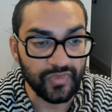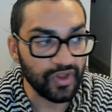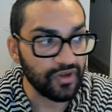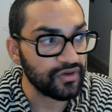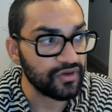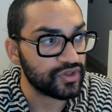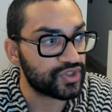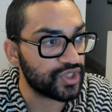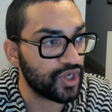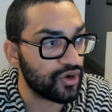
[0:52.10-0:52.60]

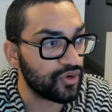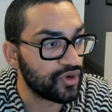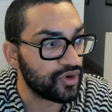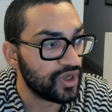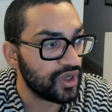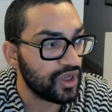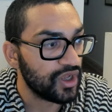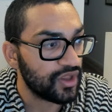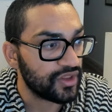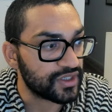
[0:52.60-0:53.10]
So
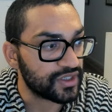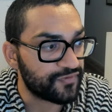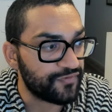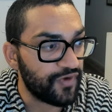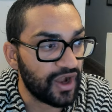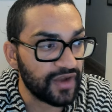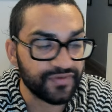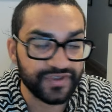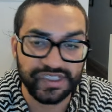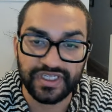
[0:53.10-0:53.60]
there's
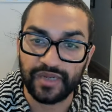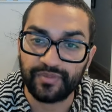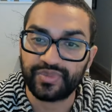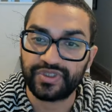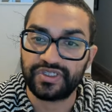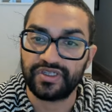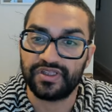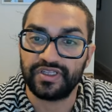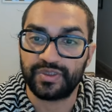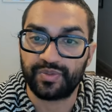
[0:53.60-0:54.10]
five steps
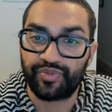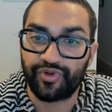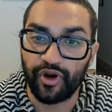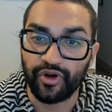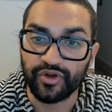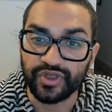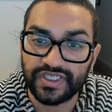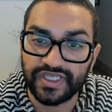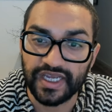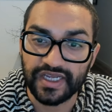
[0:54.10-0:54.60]
to this
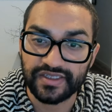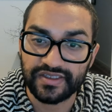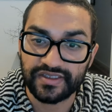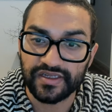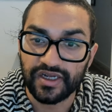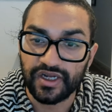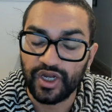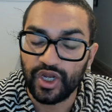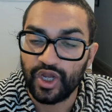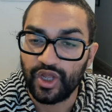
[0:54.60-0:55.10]
process.
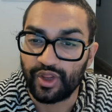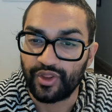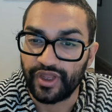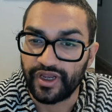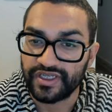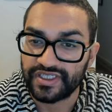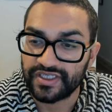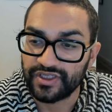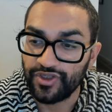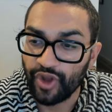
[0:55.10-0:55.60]

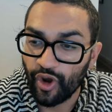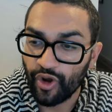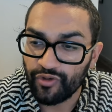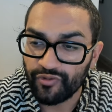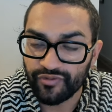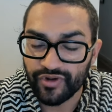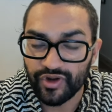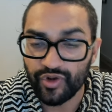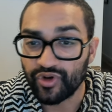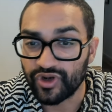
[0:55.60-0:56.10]
There's no
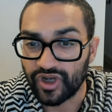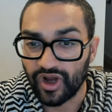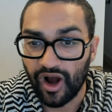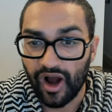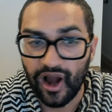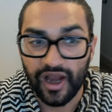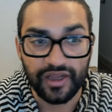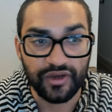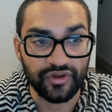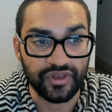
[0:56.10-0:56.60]
real
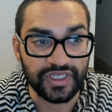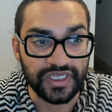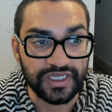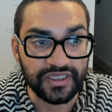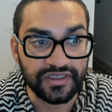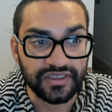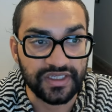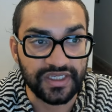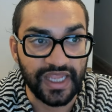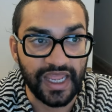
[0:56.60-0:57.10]
guide on the
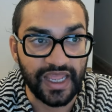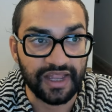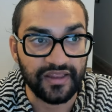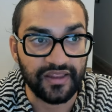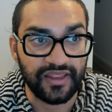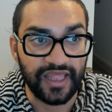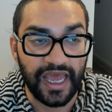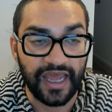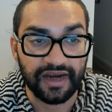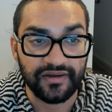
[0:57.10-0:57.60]
internet
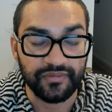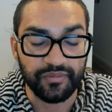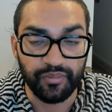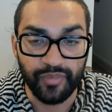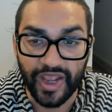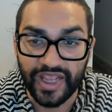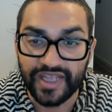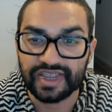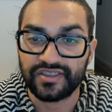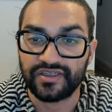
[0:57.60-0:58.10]
that
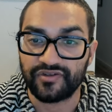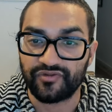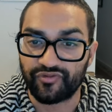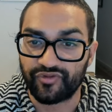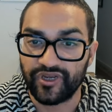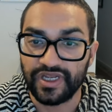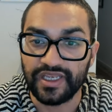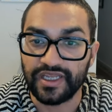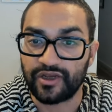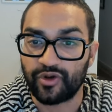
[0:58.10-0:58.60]
makes it
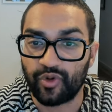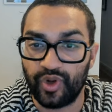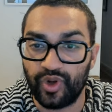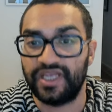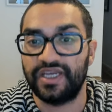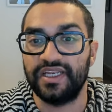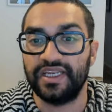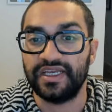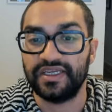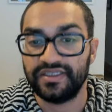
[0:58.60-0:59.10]
really quick
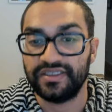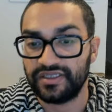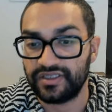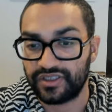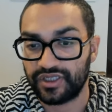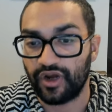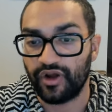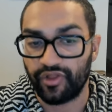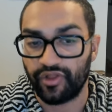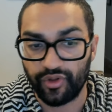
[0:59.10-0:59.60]
and easy,
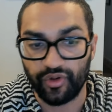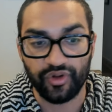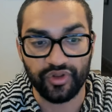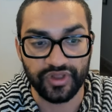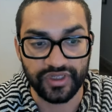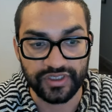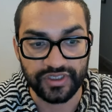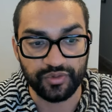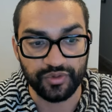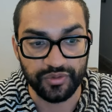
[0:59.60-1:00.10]
so I thought
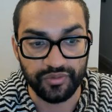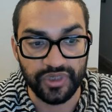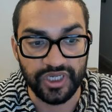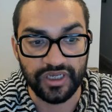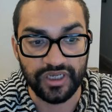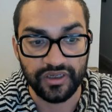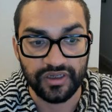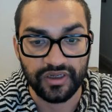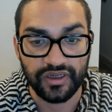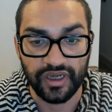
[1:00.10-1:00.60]
this would
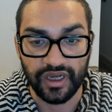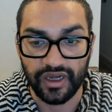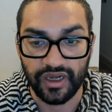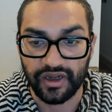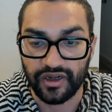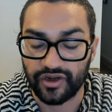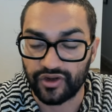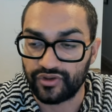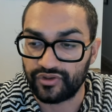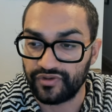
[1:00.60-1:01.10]
be
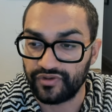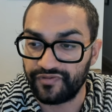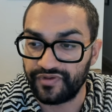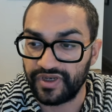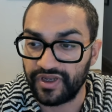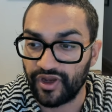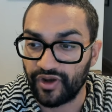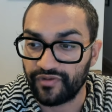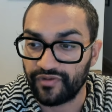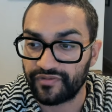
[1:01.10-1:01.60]
a, good
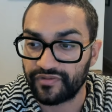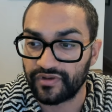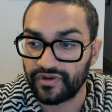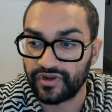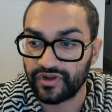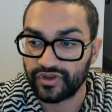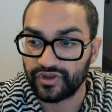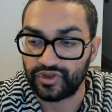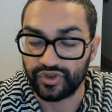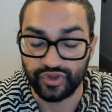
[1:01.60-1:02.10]
video
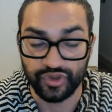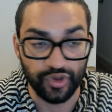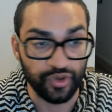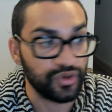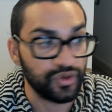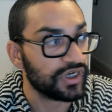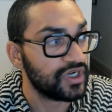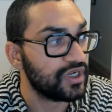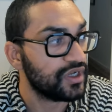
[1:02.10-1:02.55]
to do.